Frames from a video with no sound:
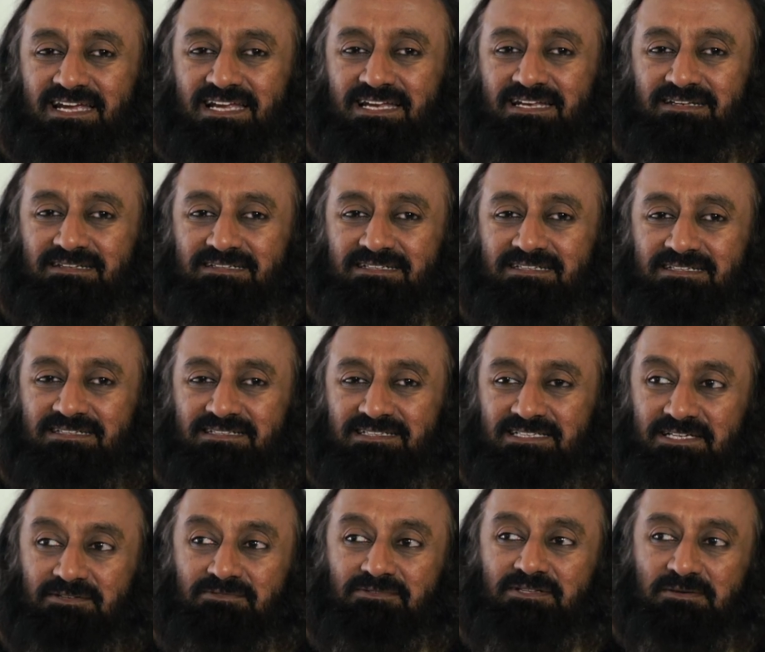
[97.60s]
and
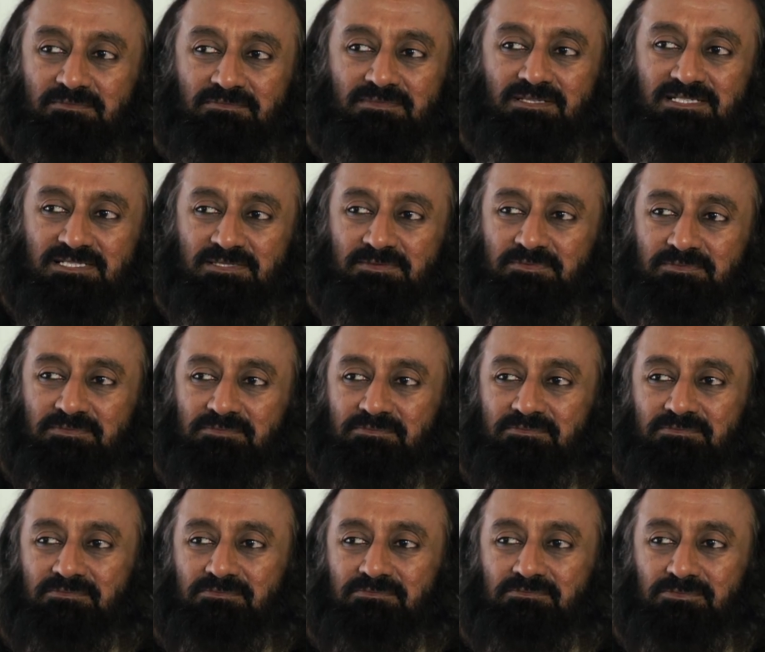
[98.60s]
give them this
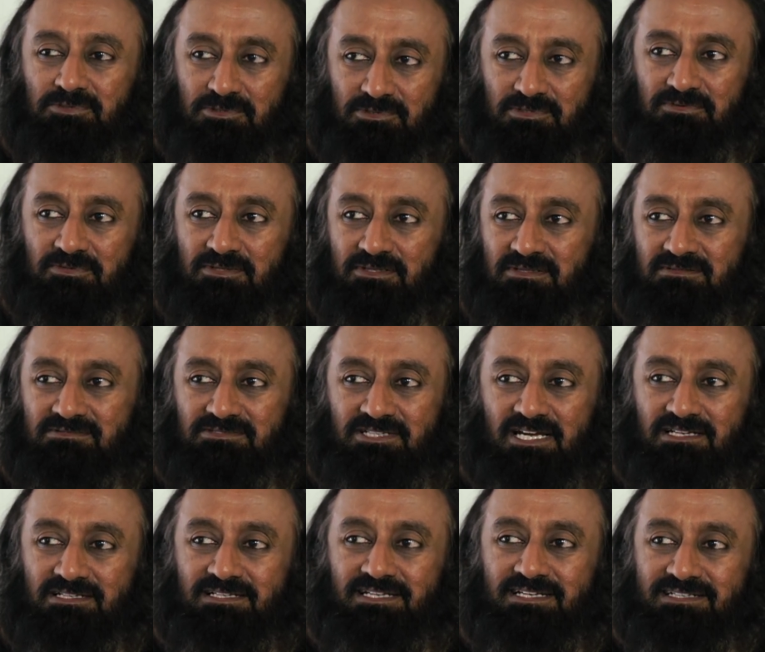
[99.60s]
beautiful
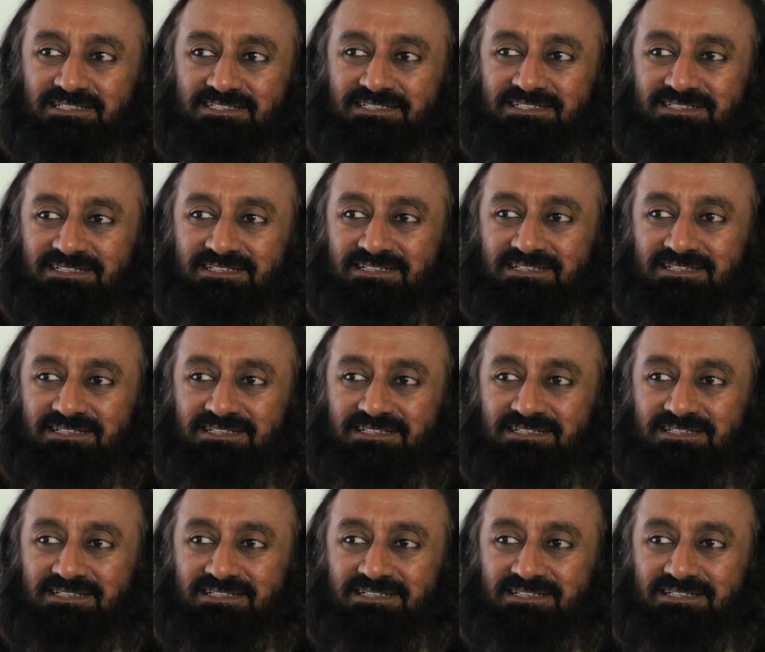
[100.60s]
technique,